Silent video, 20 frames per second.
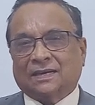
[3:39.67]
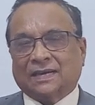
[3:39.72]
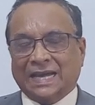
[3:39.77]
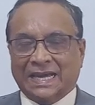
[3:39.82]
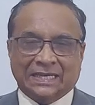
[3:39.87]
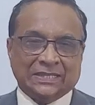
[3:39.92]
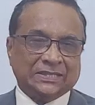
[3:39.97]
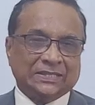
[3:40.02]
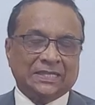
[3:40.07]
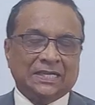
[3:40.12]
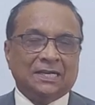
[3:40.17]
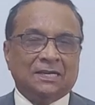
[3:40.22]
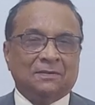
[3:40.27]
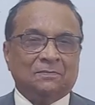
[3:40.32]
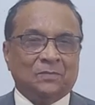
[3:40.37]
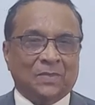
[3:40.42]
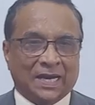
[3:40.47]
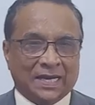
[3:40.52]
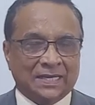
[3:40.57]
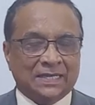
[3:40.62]

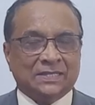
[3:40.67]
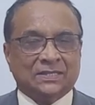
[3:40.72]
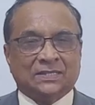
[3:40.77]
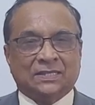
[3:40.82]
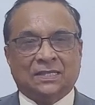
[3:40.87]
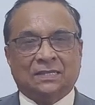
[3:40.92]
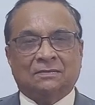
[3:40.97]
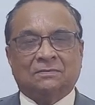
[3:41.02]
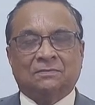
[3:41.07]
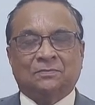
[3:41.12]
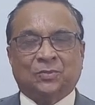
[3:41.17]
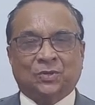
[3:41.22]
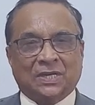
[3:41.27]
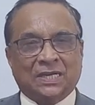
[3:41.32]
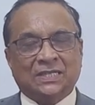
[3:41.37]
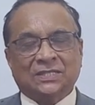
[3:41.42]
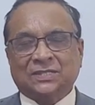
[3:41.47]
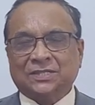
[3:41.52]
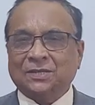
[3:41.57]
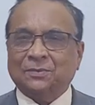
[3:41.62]
calcium, magnesium,
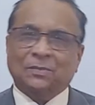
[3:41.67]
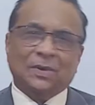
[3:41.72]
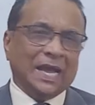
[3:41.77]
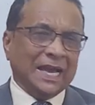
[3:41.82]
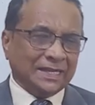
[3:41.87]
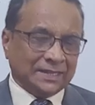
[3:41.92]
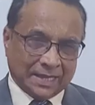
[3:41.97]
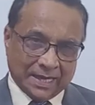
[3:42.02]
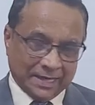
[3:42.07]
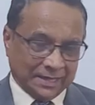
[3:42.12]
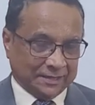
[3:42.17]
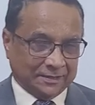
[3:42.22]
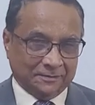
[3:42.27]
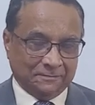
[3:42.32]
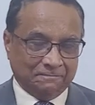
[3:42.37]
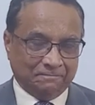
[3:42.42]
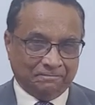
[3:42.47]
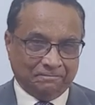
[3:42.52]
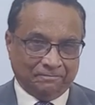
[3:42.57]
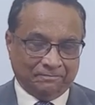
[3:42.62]
potassium, like
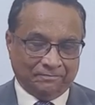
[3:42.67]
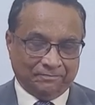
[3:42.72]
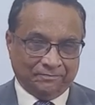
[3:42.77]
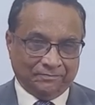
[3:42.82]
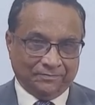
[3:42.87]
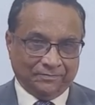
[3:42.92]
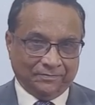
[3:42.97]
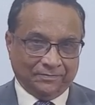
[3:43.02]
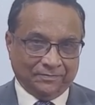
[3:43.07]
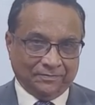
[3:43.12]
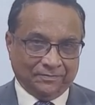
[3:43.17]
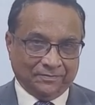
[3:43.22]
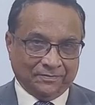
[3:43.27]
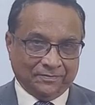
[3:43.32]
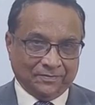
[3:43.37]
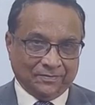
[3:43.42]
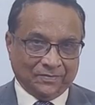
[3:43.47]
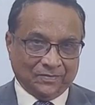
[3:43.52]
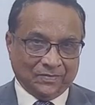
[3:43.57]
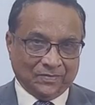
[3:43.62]
that.
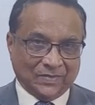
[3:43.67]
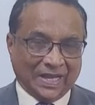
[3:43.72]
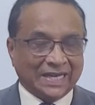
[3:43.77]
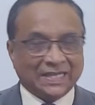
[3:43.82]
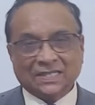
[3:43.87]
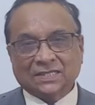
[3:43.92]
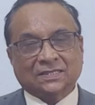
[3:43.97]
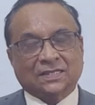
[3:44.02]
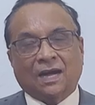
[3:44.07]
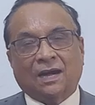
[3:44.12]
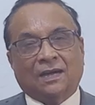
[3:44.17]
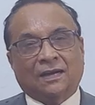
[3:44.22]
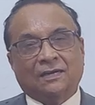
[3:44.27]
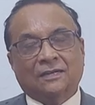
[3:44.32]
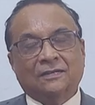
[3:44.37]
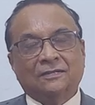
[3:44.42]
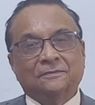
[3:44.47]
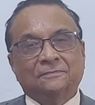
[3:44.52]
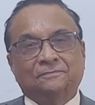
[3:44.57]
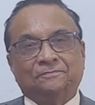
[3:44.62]
That is
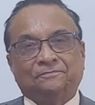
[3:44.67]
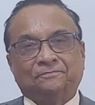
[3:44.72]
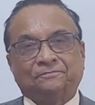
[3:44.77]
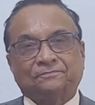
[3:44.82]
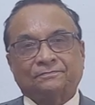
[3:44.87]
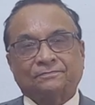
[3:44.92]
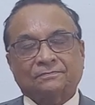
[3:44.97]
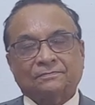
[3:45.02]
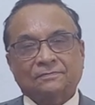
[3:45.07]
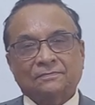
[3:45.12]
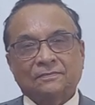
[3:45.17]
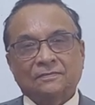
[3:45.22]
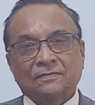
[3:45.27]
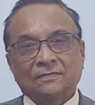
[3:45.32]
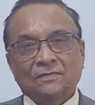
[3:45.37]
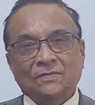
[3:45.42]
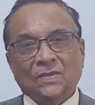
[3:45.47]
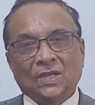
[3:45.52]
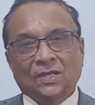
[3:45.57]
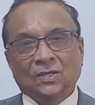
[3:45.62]
called
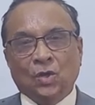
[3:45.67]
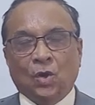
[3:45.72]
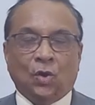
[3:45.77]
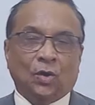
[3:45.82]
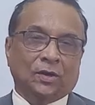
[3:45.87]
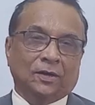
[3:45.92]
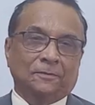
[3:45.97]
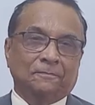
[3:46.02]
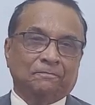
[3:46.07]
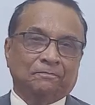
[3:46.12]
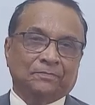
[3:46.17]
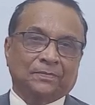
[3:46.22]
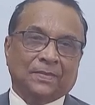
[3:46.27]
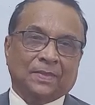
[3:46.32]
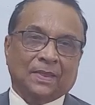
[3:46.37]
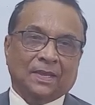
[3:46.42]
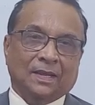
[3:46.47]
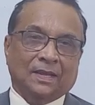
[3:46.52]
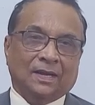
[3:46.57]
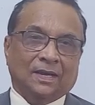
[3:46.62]
your
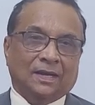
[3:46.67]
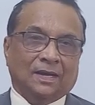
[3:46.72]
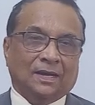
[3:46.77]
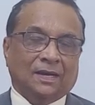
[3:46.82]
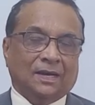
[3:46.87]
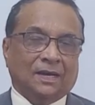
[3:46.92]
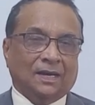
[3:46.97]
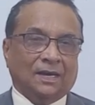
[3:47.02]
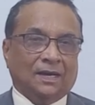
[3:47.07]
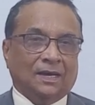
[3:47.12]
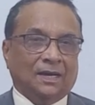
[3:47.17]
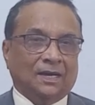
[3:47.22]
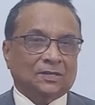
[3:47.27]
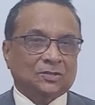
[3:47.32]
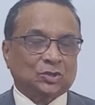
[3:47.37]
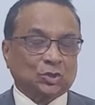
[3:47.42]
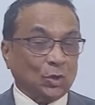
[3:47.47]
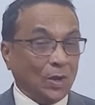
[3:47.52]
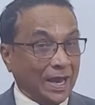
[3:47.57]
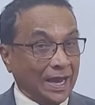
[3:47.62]

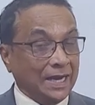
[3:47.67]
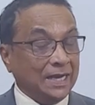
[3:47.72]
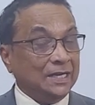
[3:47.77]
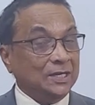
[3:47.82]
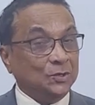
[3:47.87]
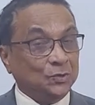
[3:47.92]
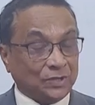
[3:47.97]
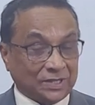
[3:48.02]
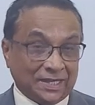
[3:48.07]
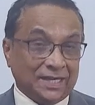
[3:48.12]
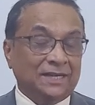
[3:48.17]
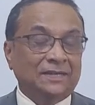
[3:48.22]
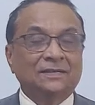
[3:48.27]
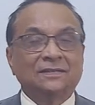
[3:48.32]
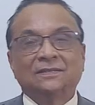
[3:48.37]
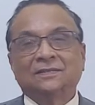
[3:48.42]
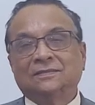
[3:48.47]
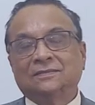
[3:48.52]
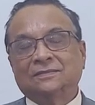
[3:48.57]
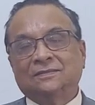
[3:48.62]
soil
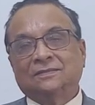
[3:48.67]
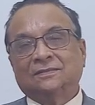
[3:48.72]
nutrient.